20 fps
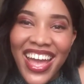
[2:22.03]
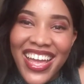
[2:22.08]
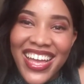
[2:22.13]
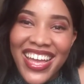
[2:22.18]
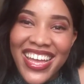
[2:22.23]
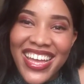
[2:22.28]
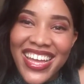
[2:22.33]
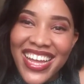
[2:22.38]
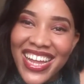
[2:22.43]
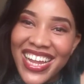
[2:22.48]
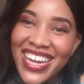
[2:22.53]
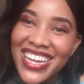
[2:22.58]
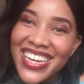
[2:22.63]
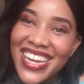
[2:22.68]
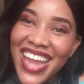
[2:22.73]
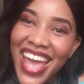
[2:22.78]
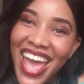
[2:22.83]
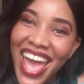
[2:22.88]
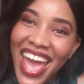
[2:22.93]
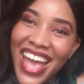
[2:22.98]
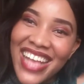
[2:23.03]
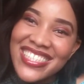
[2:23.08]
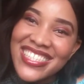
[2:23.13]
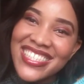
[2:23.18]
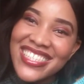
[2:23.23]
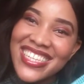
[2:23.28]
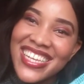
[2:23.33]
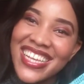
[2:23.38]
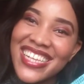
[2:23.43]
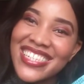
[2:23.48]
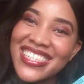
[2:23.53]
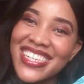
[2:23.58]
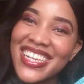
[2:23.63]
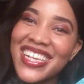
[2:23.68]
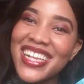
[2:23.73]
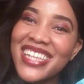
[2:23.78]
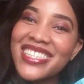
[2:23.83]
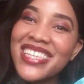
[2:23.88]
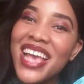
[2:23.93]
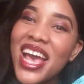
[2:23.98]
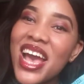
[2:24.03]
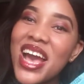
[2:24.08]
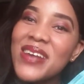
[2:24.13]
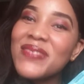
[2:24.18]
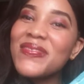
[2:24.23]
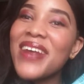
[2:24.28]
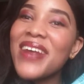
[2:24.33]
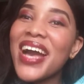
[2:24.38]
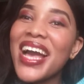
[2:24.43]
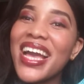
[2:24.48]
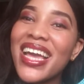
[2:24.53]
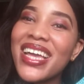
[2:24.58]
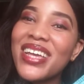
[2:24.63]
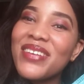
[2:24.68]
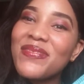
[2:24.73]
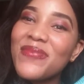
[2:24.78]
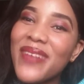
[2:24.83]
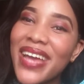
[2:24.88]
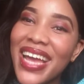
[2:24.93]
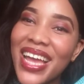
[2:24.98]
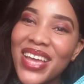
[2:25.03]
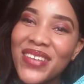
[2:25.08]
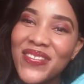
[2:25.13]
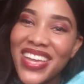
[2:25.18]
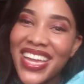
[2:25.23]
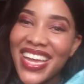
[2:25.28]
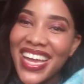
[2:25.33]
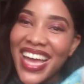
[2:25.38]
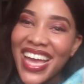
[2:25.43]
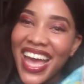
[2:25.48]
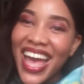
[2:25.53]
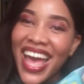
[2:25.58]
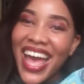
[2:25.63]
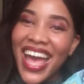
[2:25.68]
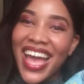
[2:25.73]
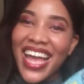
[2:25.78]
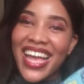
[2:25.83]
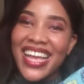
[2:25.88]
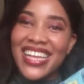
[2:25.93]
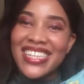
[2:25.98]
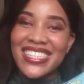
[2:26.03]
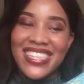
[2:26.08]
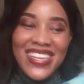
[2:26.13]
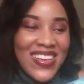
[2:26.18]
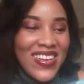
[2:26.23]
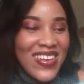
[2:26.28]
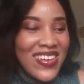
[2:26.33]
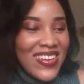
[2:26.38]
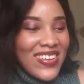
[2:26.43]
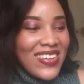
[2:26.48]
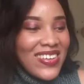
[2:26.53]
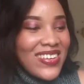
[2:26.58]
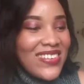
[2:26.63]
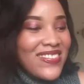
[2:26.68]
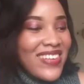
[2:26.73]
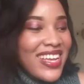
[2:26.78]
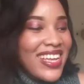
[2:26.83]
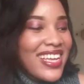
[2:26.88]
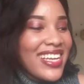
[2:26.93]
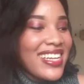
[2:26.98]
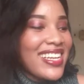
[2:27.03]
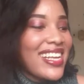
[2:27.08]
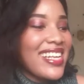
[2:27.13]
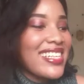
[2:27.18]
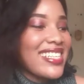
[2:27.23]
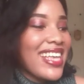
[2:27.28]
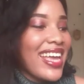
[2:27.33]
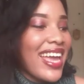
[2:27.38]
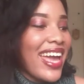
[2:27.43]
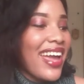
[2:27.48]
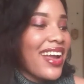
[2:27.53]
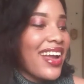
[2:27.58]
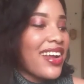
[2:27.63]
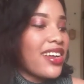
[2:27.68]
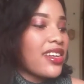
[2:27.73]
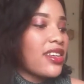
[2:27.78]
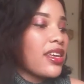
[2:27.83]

Goodness, this is my baby, guys. Oh my goodness,